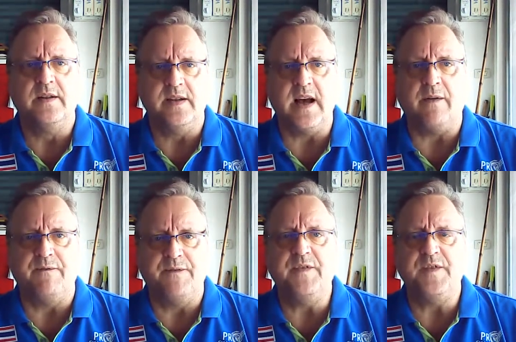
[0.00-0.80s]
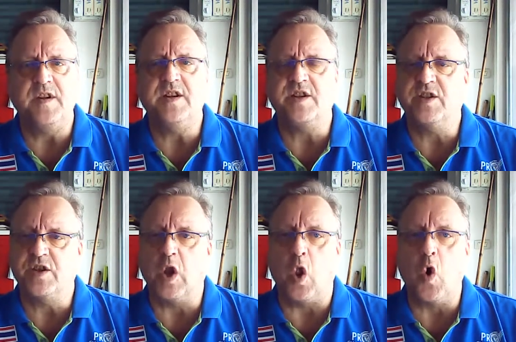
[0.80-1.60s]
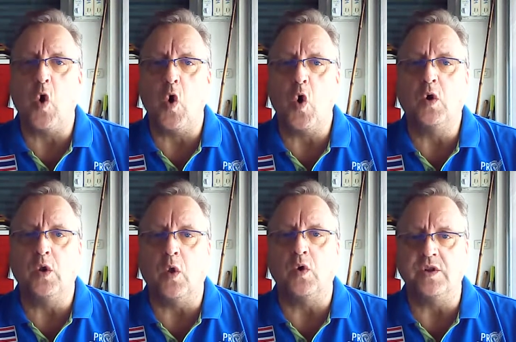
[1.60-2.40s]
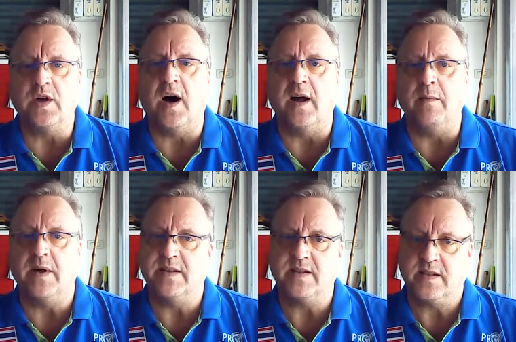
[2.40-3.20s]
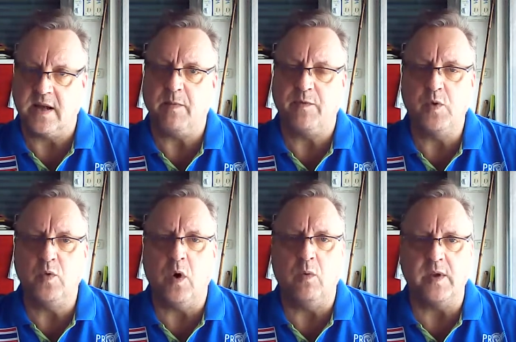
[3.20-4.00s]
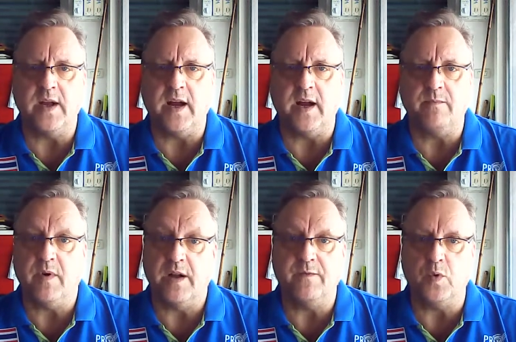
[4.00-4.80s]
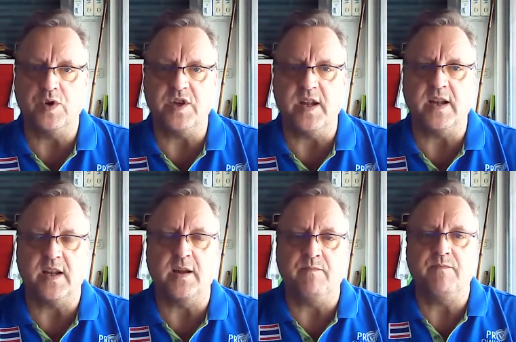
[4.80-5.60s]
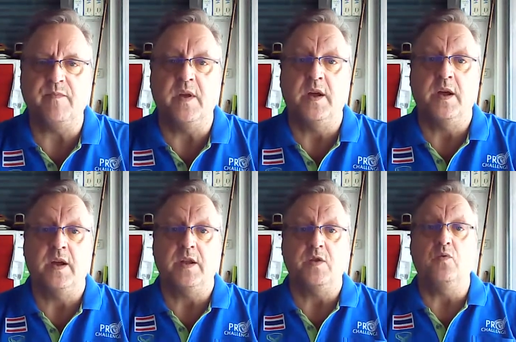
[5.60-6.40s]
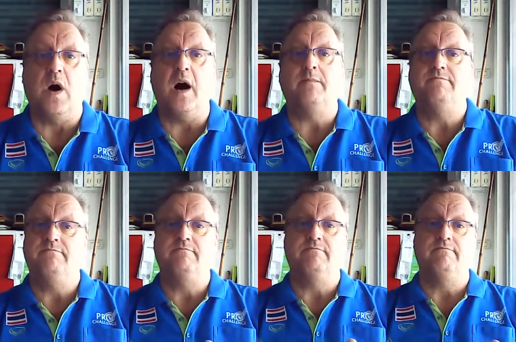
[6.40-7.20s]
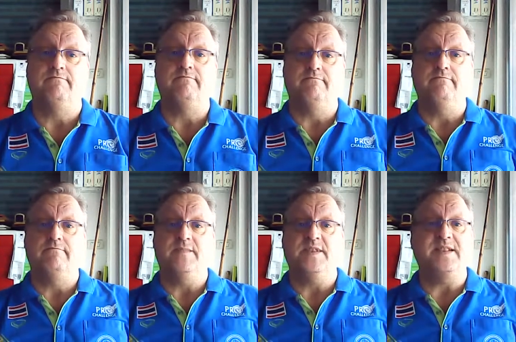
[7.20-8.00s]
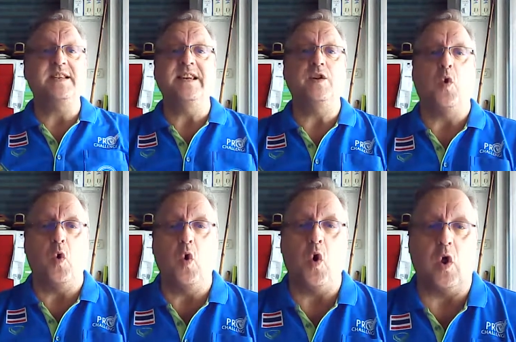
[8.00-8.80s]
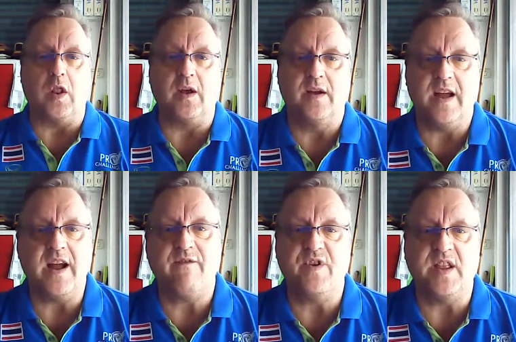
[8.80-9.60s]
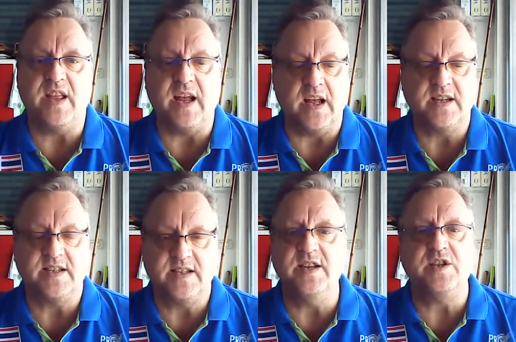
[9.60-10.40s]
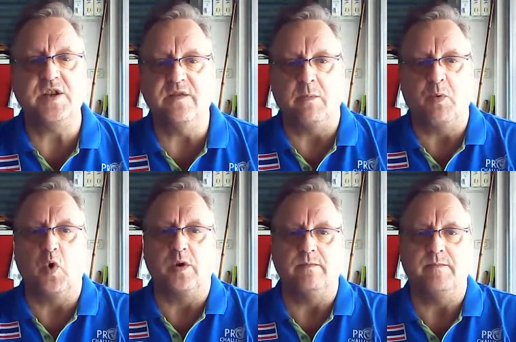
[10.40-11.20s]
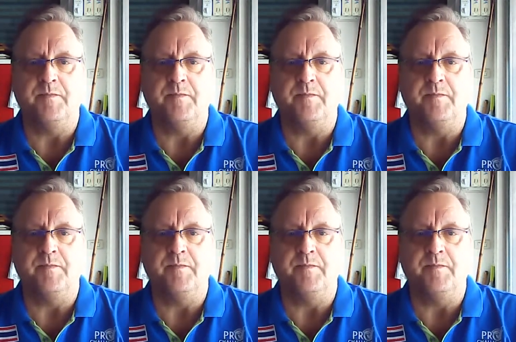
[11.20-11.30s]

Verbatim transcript: yeah 50 years is a long long time and some of you over there unfortunately you are seeing all everything since you were born